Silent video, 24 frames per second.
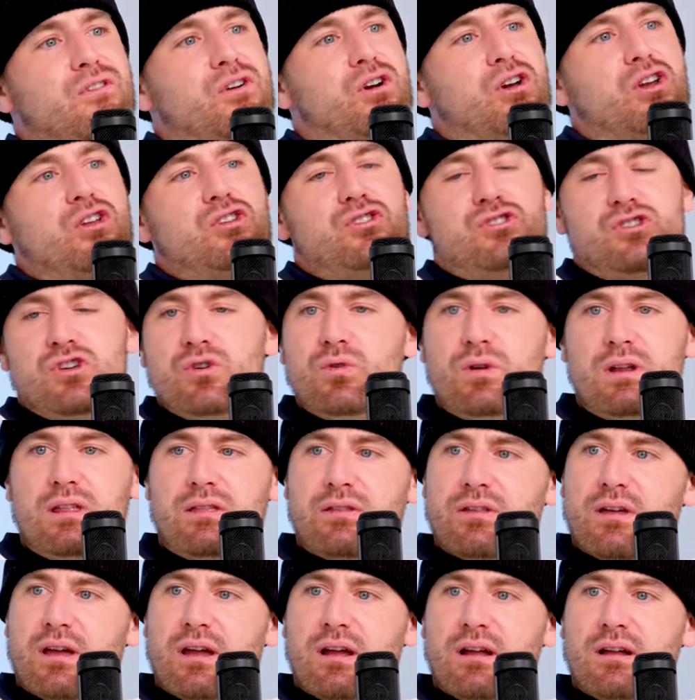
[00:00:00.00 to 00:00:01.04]
if you're going to do
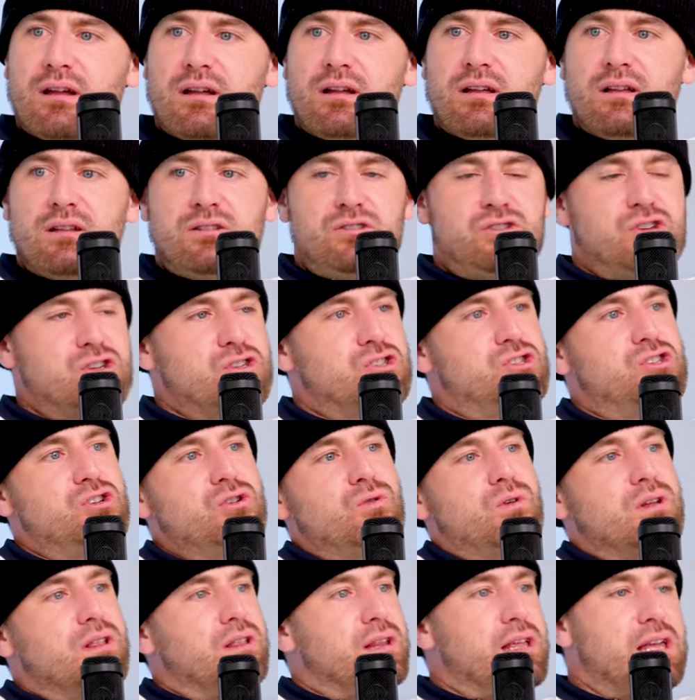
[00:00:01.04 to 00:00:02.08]
anything, just do it